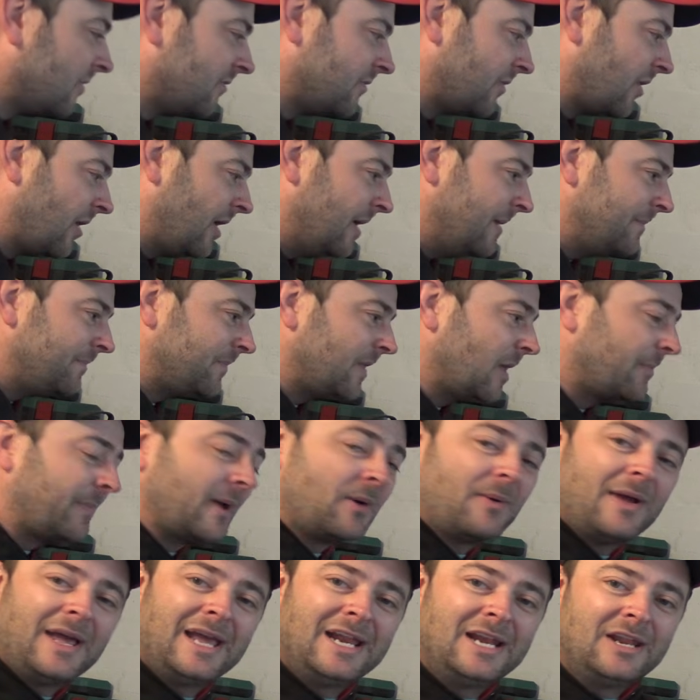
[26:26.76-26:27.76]
to write
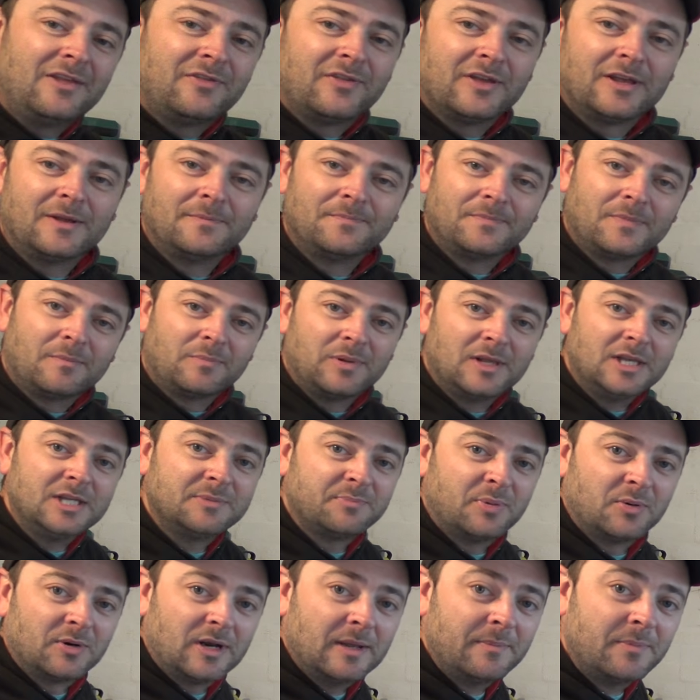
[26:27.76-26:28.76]
about anything, please
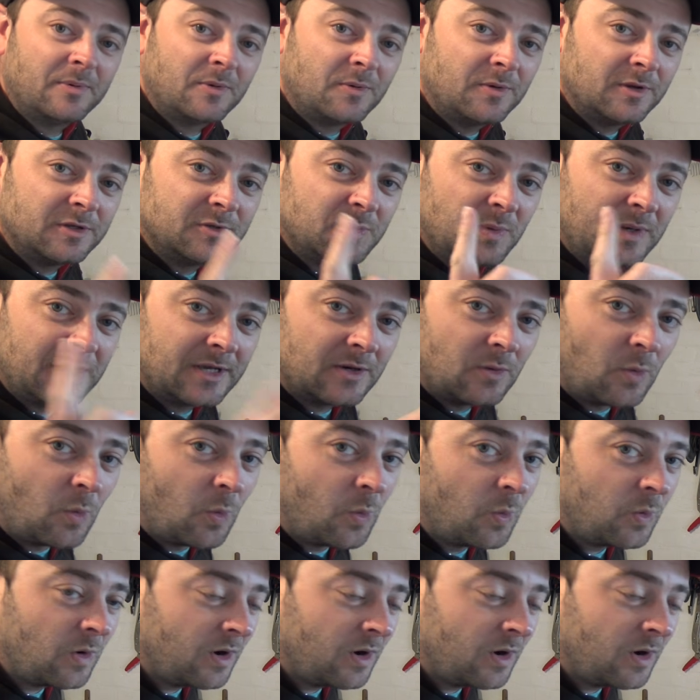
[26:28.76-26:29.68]
put it, because we can all